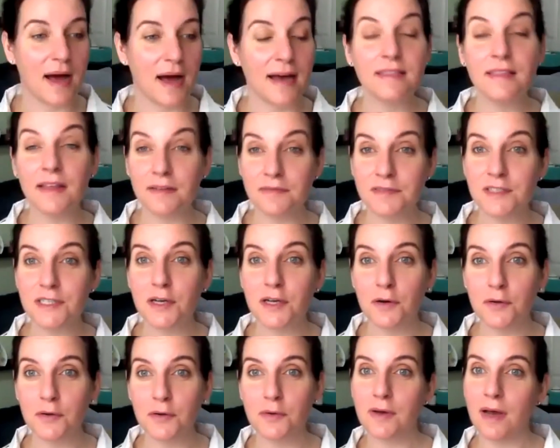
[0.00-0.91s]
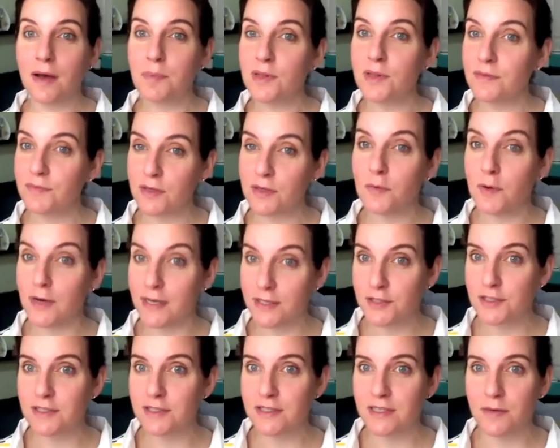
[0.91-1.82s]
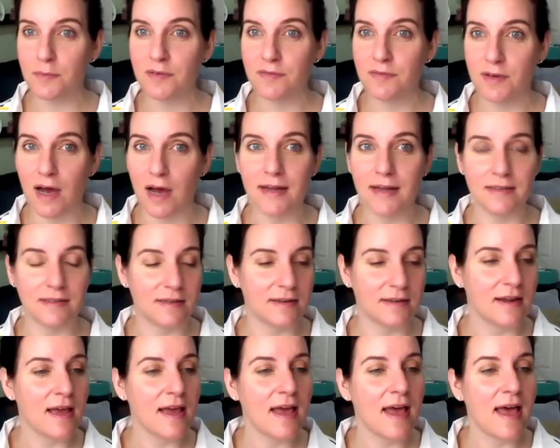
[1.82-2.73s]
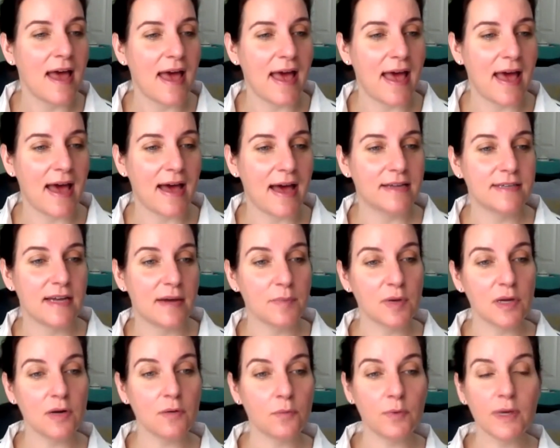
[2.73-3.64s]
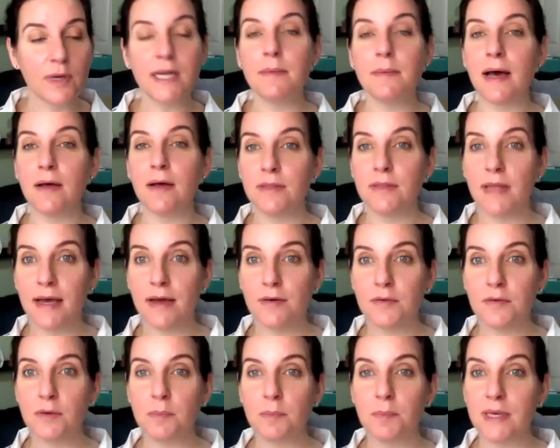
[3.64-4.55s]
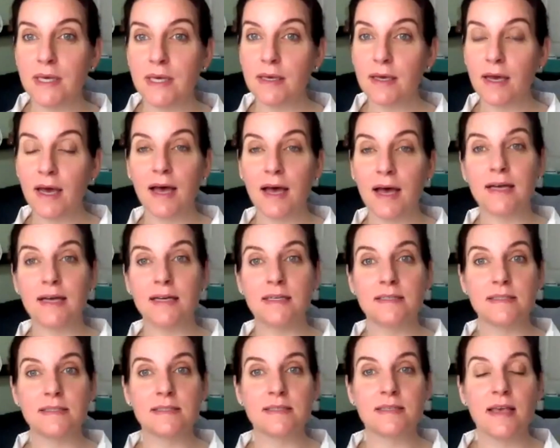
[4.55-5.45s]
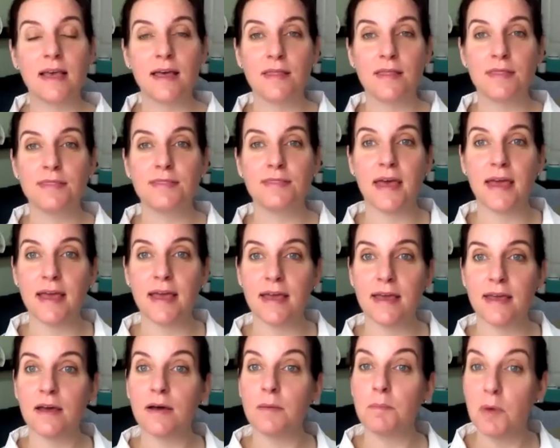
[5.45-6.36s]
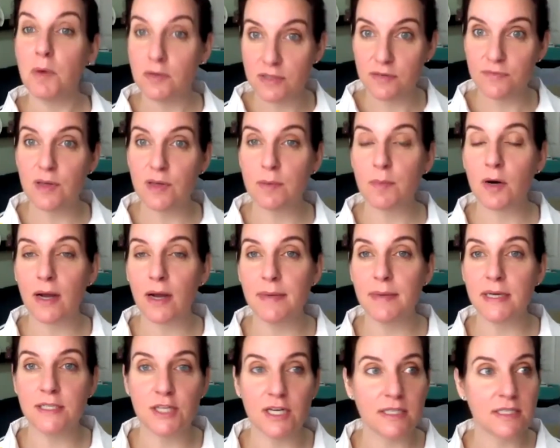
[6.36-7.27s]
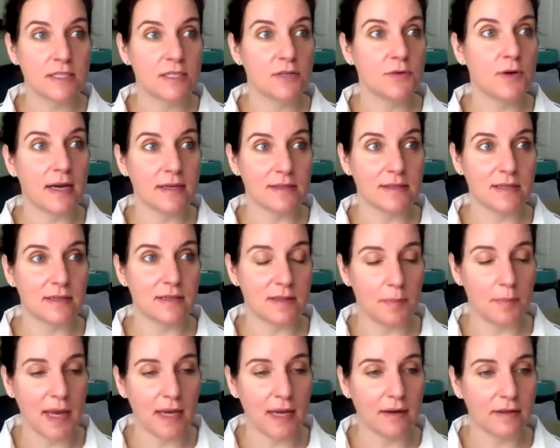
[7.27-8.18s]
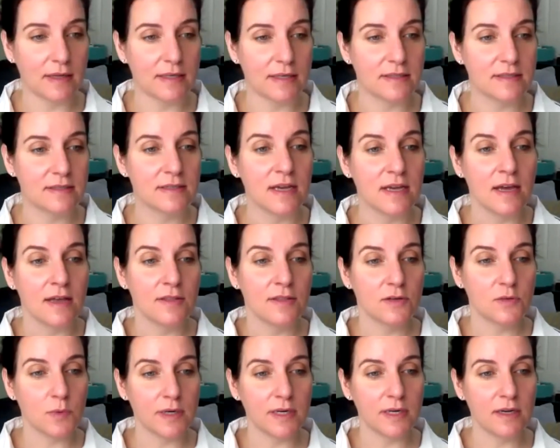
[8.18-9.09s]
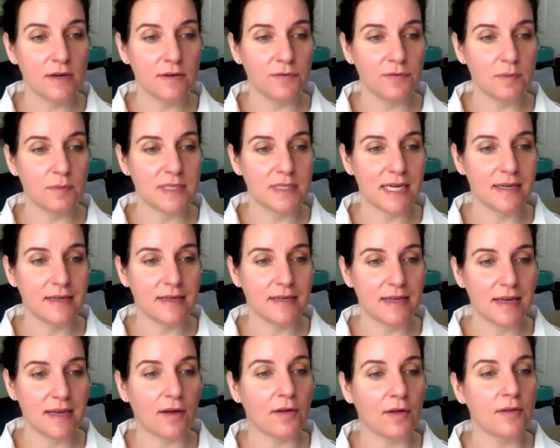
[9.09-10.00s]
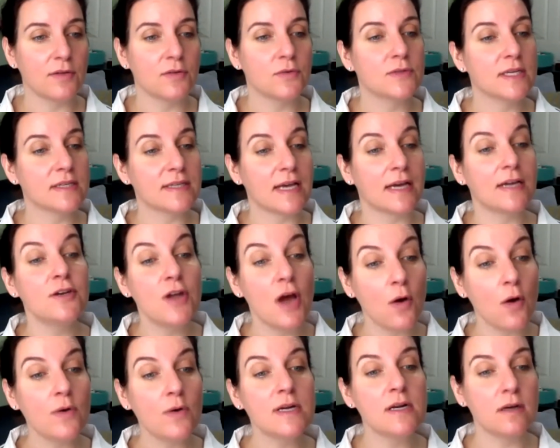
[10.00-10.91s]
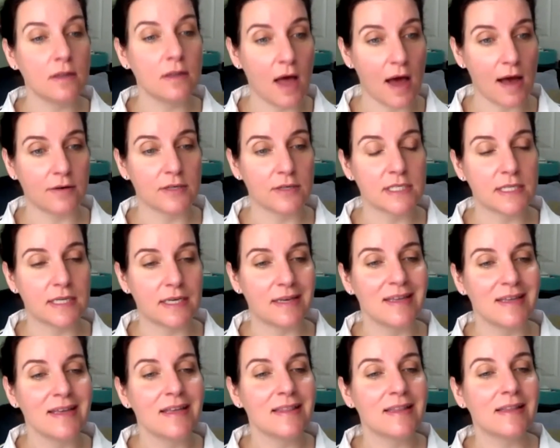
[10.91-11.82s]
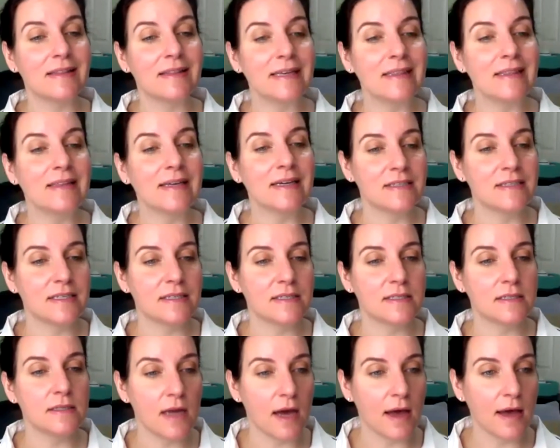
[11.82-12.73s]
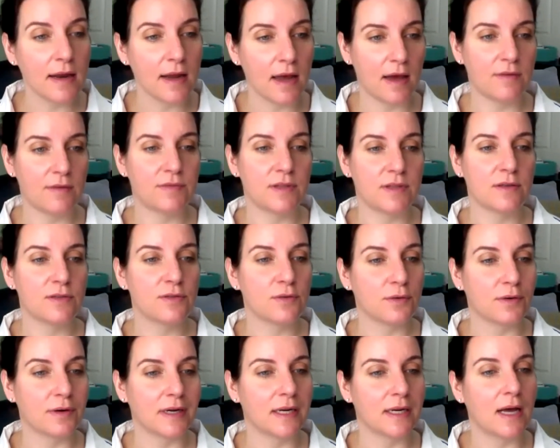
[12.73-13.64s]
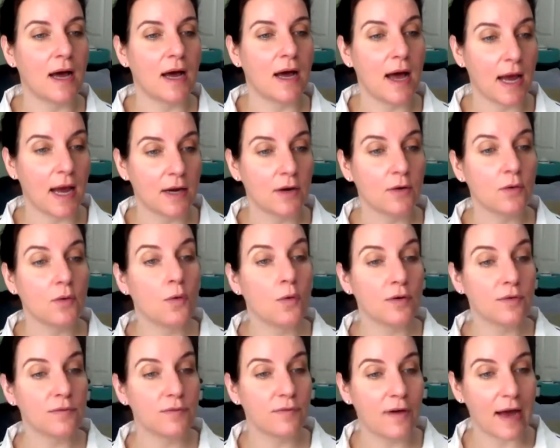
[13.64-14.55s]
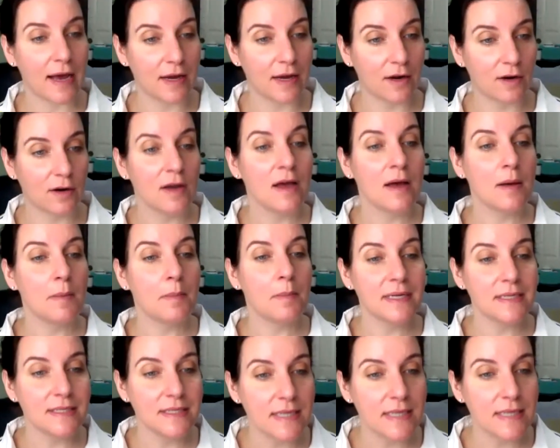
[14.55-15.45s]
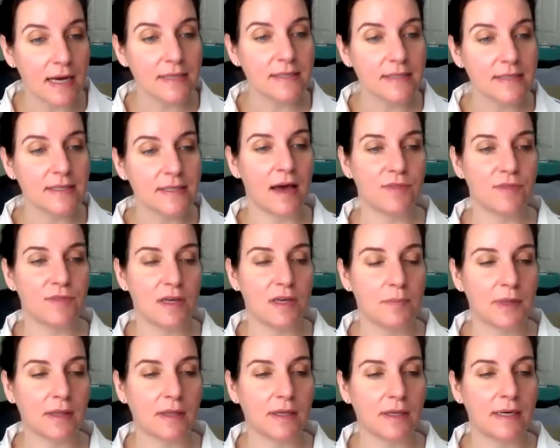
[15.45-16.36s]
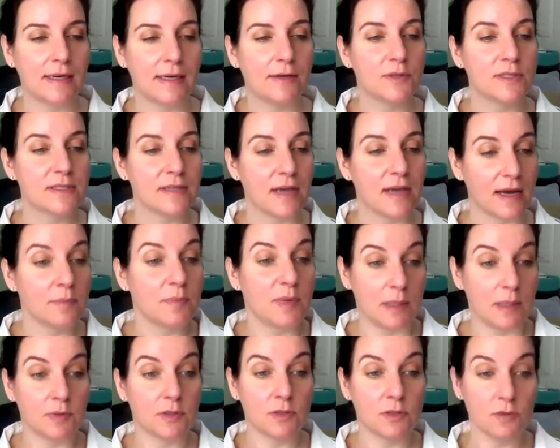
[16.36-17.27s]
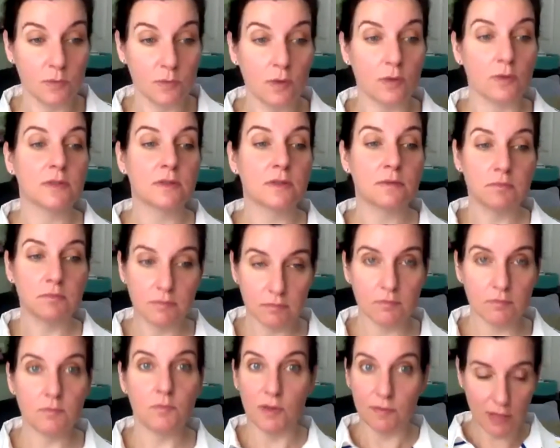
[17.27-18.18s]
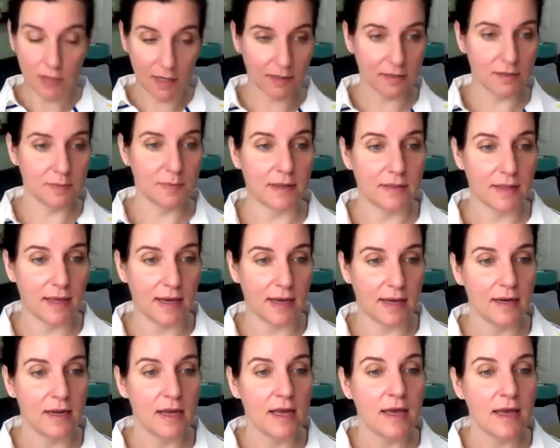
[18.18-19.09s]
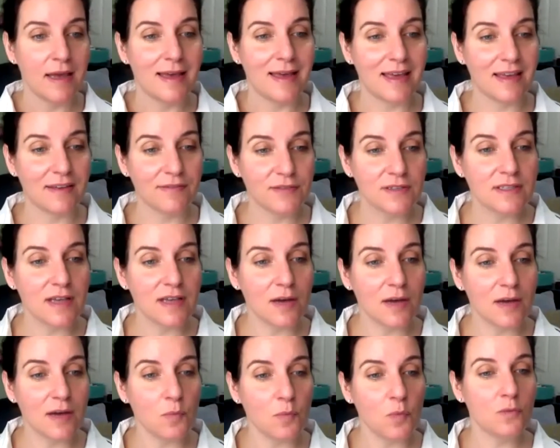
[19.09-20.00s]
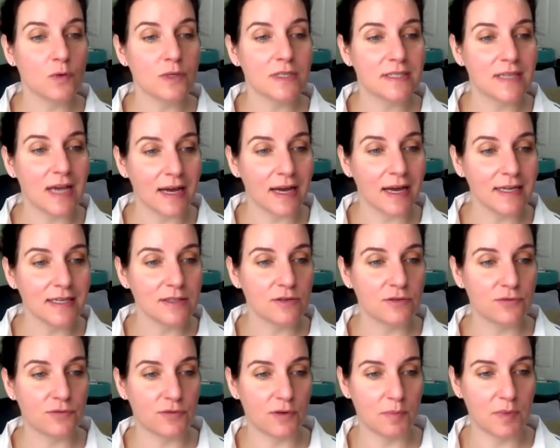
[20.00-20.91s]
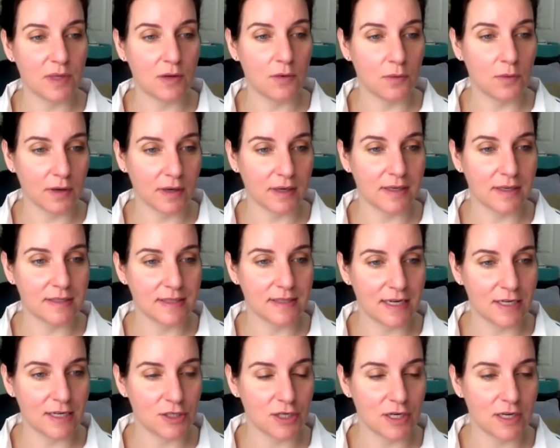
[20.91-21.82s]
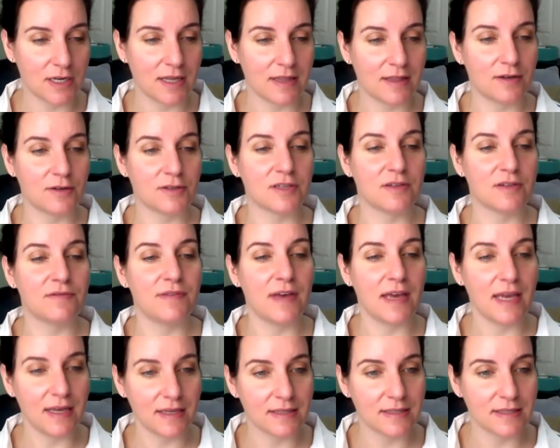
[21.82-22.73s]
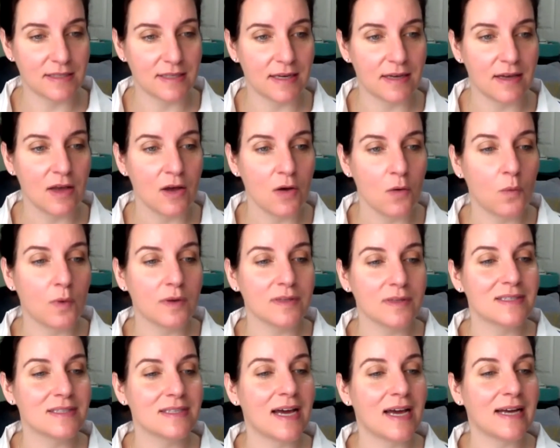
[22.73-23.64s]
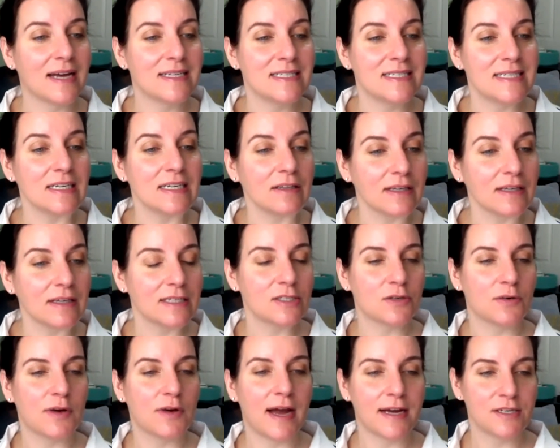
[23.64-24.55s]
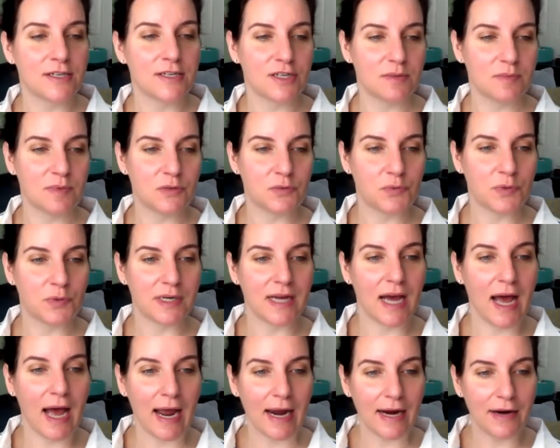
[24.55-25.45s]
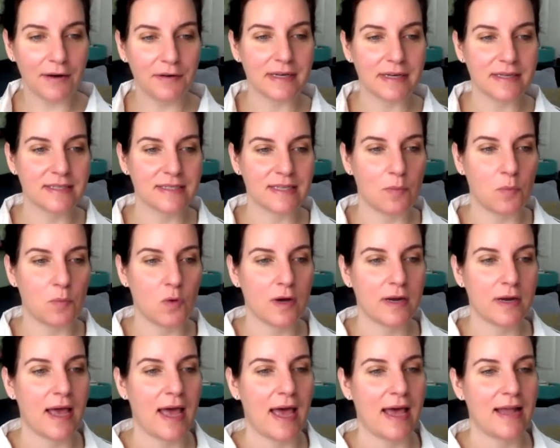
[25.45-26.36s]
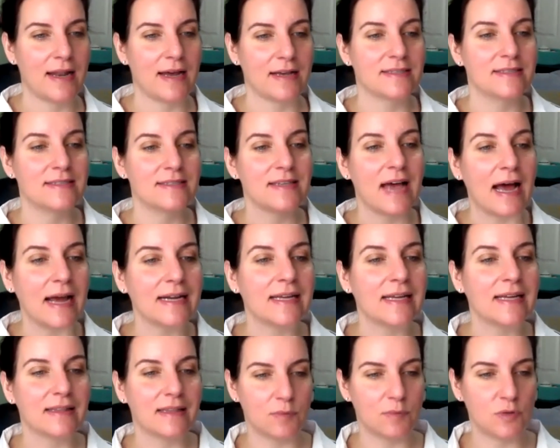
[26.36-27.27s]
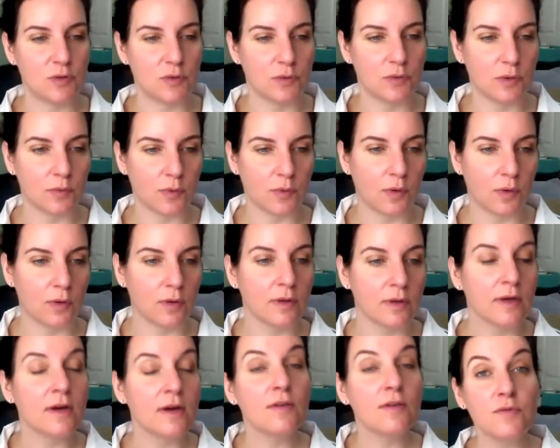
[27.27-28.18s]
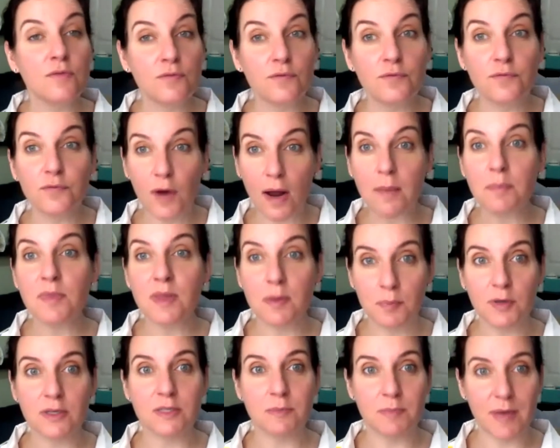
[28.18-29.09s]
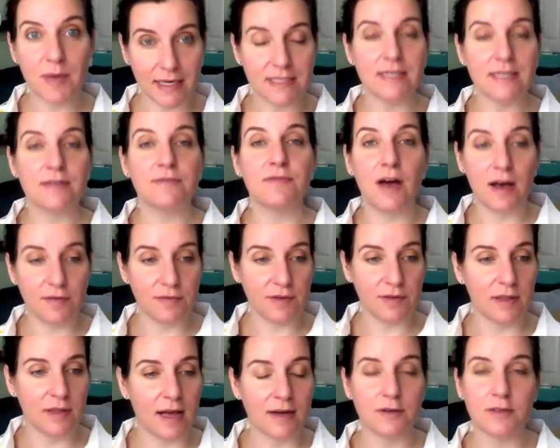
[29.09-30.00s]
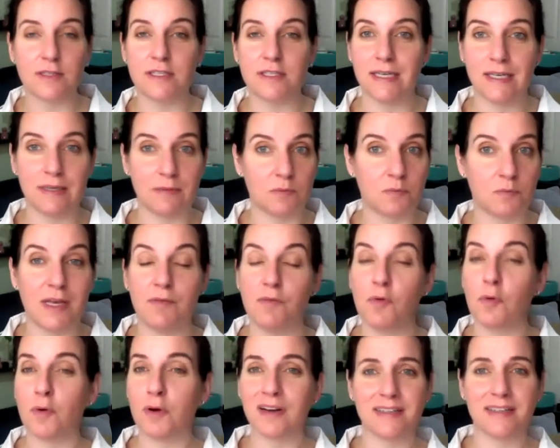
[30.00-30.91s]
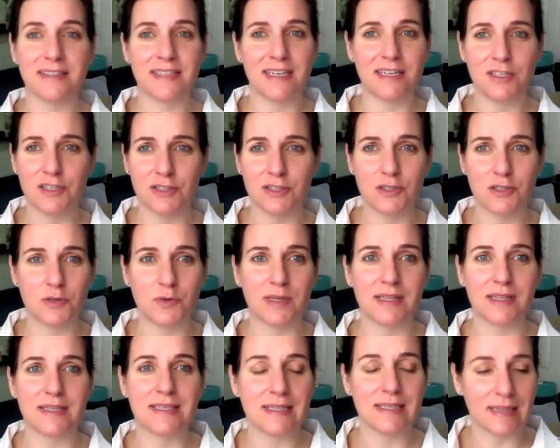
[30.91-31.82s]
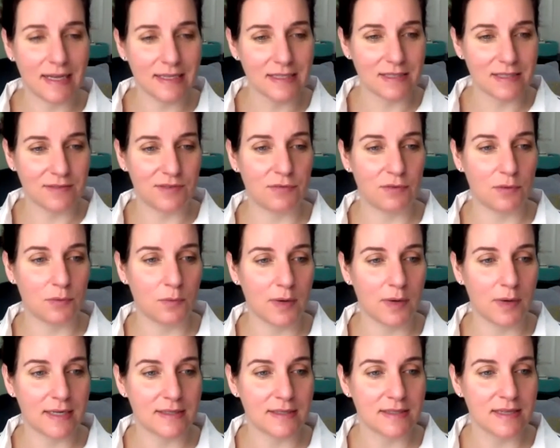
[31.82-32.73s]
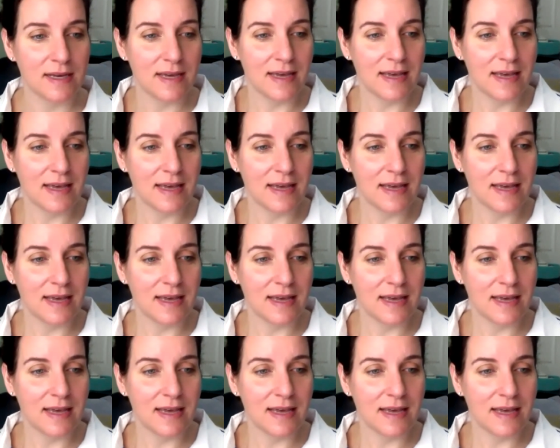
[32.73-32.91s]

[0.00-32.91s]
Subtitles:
I'd love to go to a couple of the questions that we've gotten, and I'm going to read them out loud because most of them are coming just to us as the panelists. There's one here from Danielle. It says, I know in Holacracy, the lead link does not have the authority to hire or fire, but does have the ability to assign people to roles. We talked about that. If someone resigns from the organization and there's a vacancy, what's the ideal interaction between hiring someone and assigning them to a role from the perspective of Holacracy? And we have organizations doing this in lots of different ways.